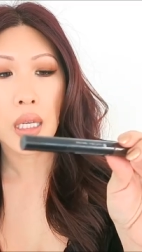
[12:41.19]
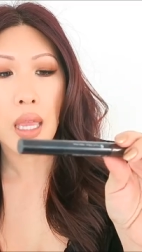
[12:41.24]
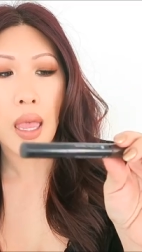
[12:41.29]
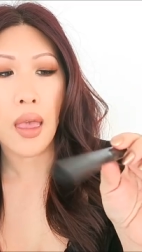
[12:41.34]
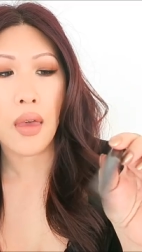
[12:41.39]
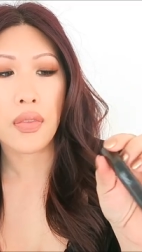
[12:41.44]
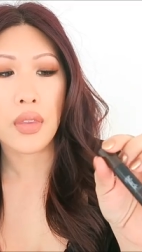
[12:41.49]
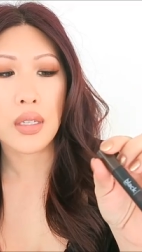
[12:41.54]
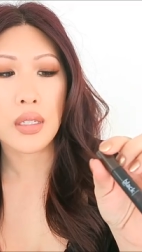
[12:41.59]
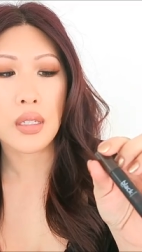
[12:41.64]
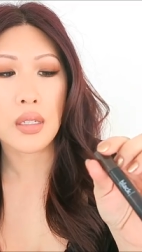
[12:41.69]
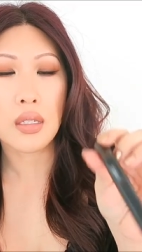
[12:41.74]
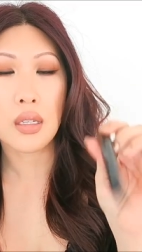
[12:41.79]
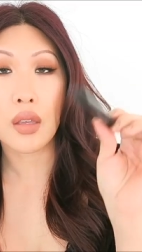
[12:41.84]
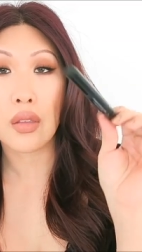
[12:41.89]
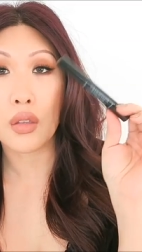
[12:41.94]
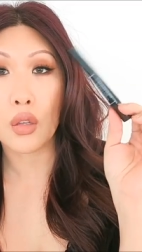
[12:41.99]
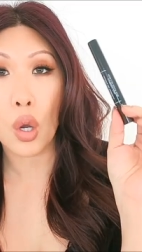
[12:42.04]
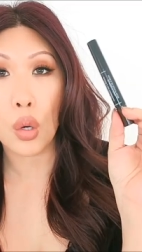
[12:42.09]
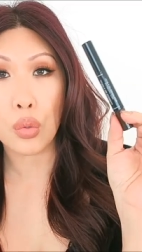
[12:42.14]
And this is
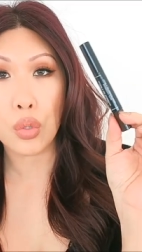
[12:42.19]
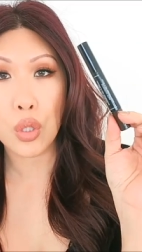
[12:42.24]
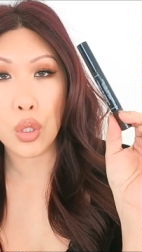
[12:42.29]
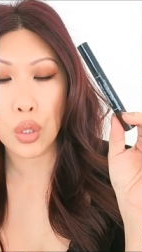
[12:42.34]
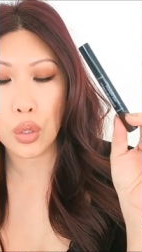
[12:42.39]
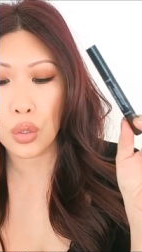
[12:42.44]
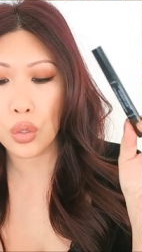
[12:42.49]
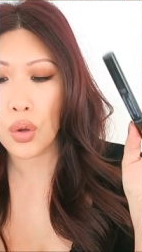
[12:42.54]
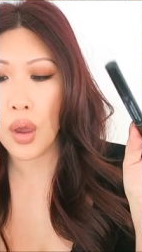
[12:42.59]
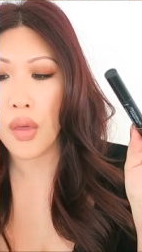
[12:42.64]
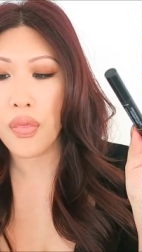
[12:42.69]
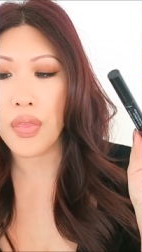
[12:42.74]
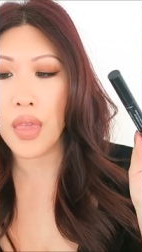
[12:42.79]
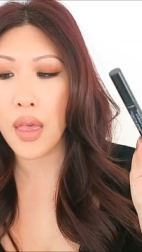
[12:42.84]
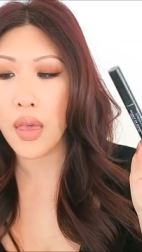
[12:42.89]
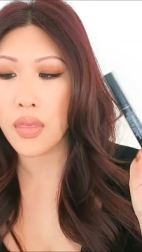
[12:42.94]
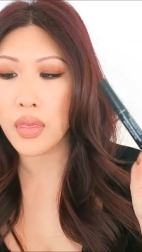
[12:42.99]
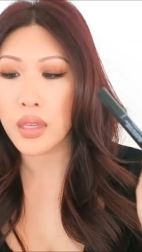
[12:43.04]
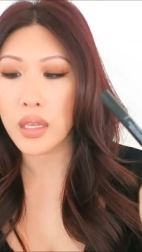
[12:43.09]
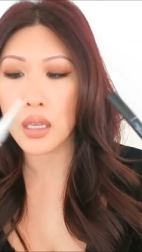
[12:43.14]
in 02 and
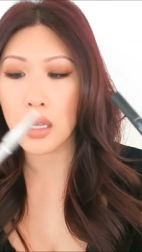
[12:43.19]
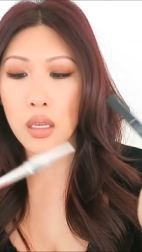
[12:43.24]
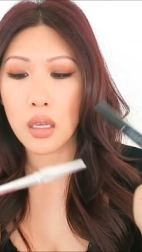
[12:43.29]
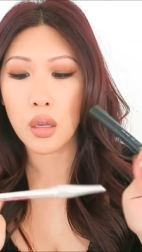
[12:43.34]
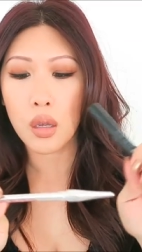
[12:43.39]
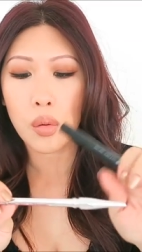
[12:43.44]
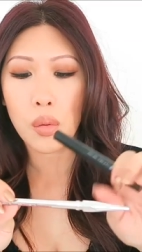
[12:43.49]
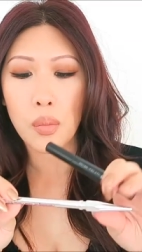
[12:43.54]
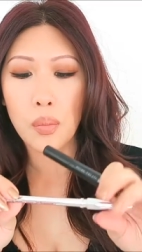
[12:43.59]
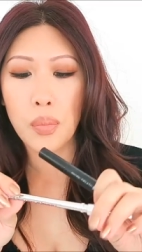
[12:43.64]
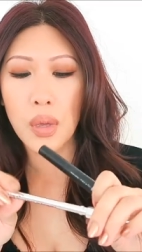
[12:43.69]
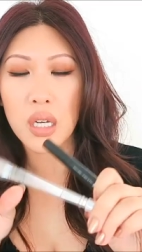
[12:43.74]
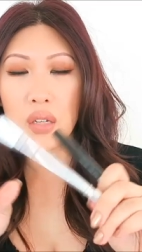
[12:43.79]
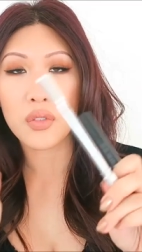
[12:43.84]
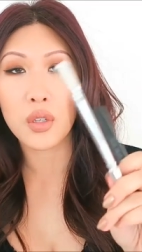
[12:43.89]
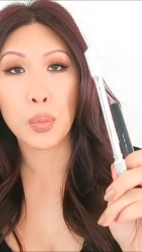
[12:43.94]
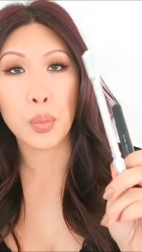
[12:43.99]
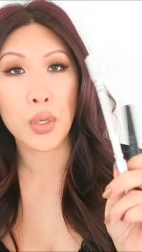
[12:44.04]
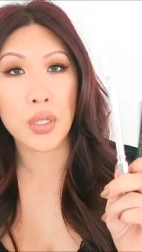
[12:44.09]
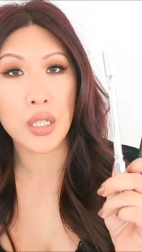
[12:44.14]
then the
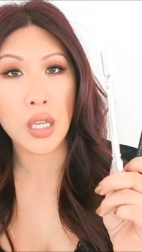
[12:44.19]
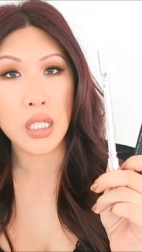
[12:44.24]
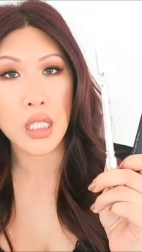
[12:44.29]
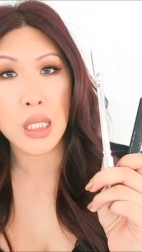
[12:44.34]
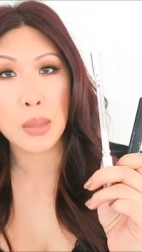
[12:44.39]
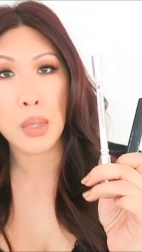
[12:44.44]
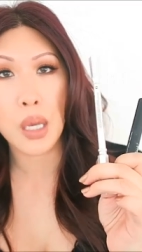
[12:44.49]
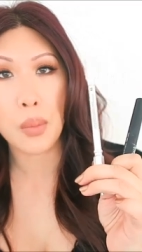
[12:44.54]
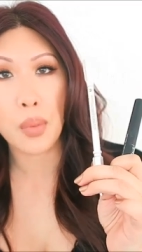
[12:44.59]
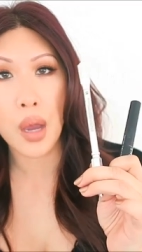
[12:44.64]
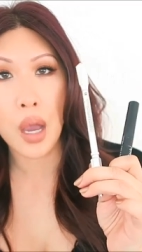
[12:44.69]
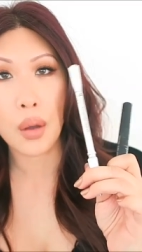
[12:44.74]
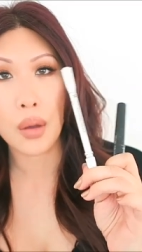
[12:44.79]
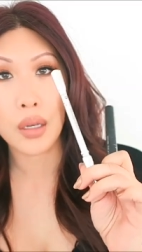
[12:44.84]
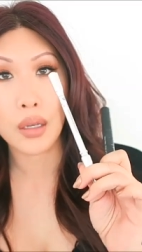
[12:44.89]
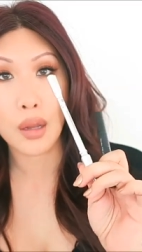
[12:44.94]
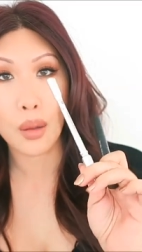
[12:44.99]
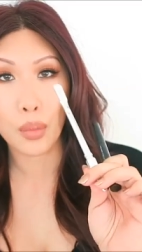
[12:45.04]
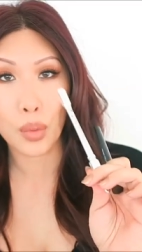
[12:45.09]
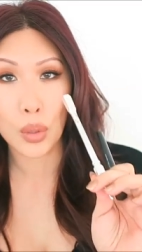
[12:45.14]
Benefit Precisely My Brow
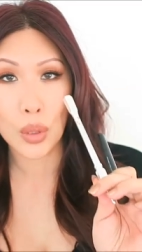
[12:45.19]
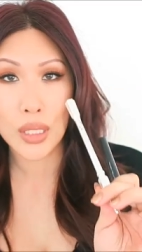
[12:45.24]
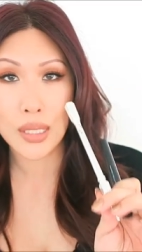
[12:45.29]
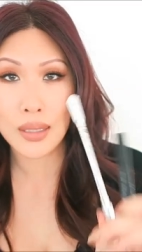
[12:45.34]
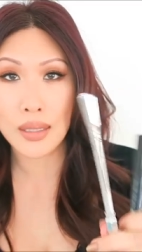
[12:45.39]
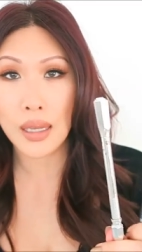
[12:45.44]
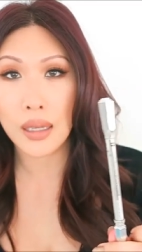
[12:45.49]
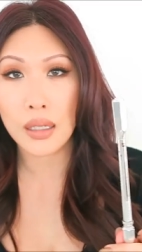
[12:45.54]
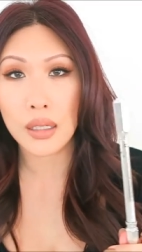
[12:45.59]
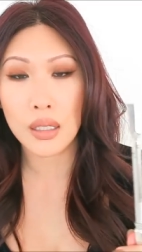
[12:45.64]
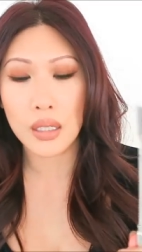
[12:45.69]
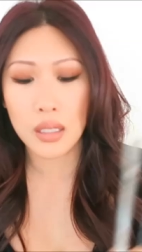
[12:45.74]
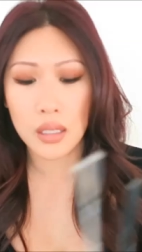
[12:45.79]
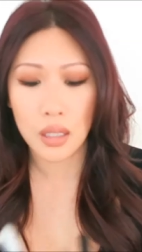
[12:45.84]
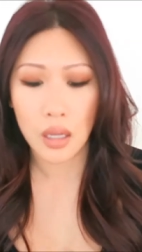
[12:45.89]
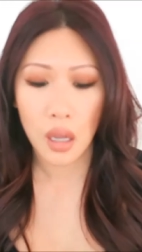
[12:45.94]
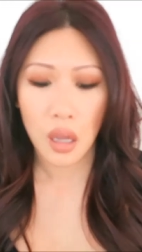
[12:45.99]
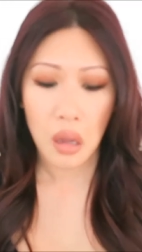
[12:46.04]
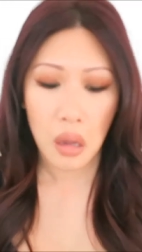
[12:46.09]
in number six.